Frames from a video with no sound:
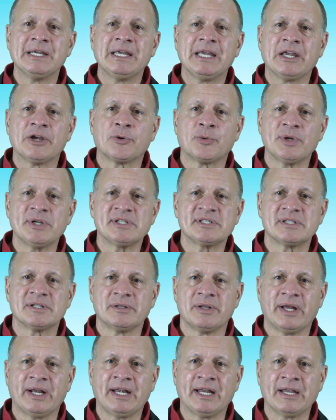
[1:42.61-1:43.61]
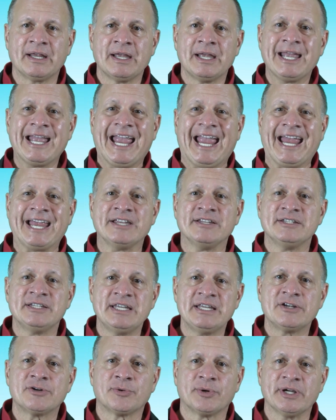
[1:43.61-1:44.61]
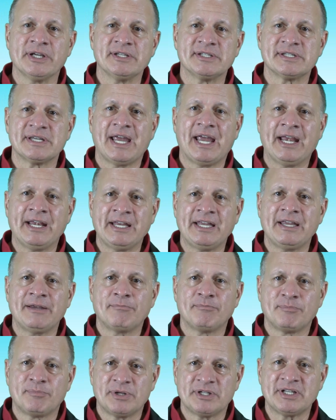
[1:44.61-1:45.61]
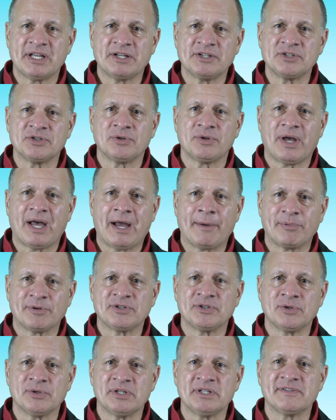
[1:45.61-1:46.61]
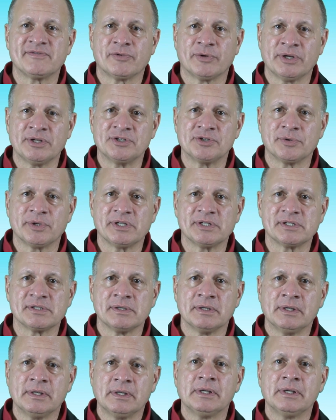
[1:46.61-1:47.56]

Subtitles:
increase the lighting, and decrease any potential opportunities for injuries.